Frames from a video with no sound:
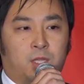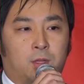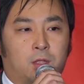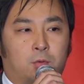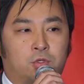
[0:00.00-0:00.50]

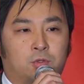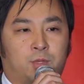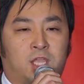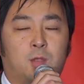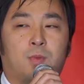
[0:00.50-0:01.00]
being able to
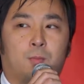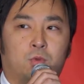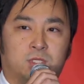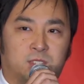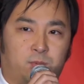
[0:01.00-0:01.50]
keep up
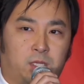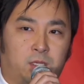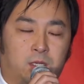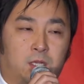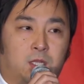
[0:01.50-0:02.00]
with the
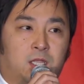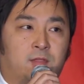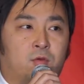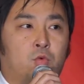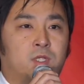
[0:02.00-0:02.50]
speed.
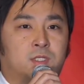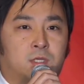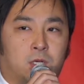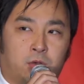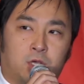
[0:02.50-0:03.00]
Even with the
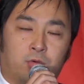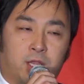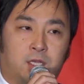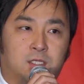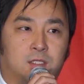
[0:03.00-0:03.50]
current
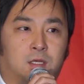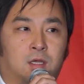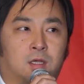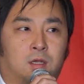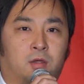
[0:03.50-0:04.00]
rate
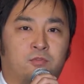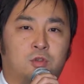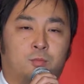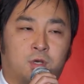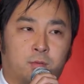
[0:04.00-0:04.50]
of
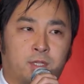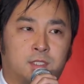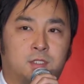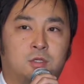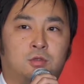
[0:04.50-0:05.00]
new
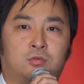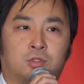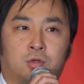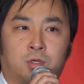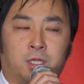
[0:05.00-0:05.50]
permits, new
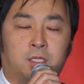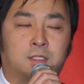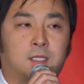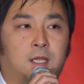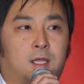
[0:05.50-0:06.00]

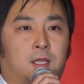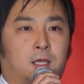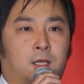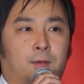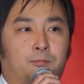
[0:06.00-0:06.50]
rezonings,
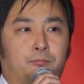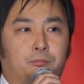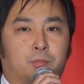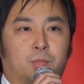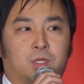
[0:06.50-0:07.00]

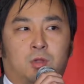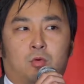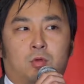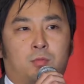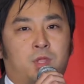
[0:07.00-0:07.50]
it
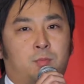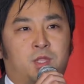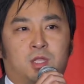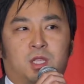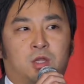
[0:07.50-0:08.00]
will
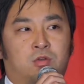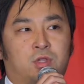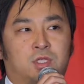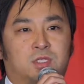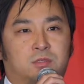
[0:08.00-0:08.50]
maybe
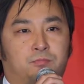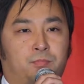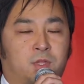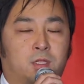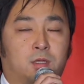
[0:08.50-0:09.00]
increase
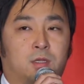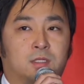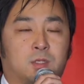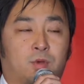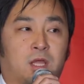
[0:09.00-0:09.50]
the
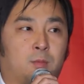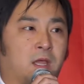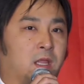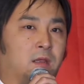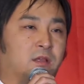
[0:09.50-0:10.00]
supply
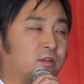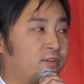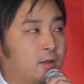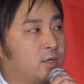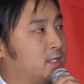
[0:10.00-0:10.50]
by another
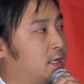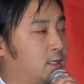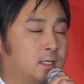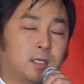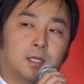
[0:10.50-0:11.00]
5%.